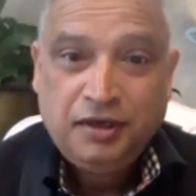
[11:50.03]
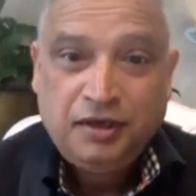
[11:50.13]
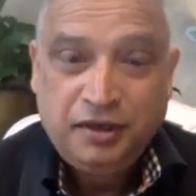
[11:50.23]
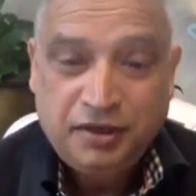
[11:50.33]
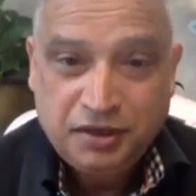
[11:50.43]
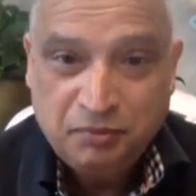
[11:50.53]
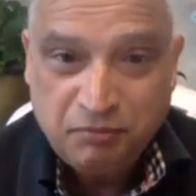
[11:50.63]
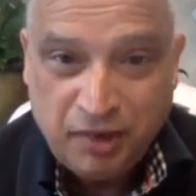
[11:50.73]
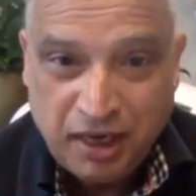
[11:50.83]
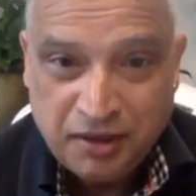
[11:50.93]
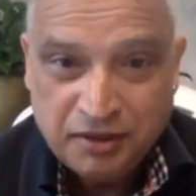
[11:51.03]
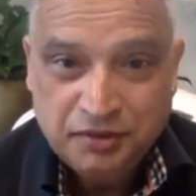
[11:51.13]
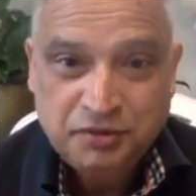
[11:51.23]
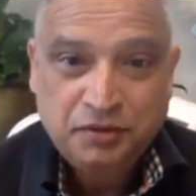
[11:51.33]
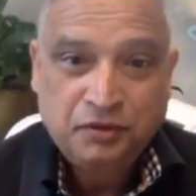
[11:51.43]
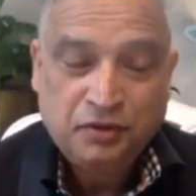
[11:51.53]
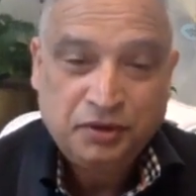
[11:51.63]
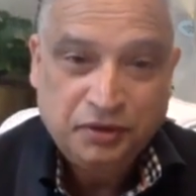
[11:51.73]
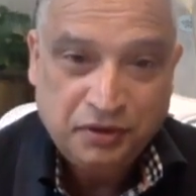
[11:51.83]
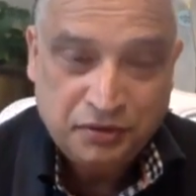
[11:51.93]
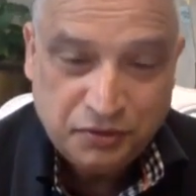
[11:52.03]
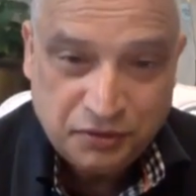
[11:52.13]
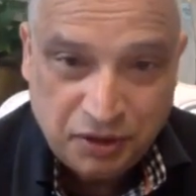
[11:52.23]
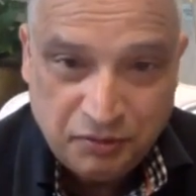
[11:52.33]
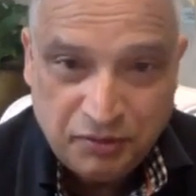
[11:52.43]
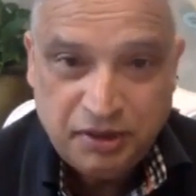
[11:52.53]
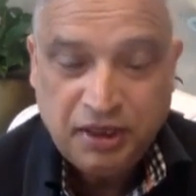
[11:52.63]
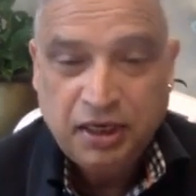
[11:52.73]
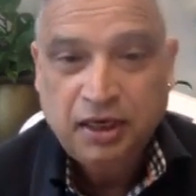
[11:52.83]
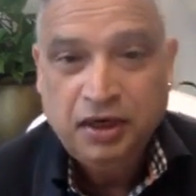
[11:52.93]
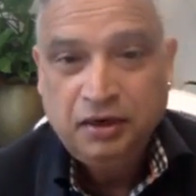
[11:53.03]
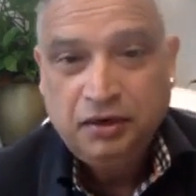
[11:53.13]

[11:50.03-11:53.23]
It doesn't matter. So on the social media,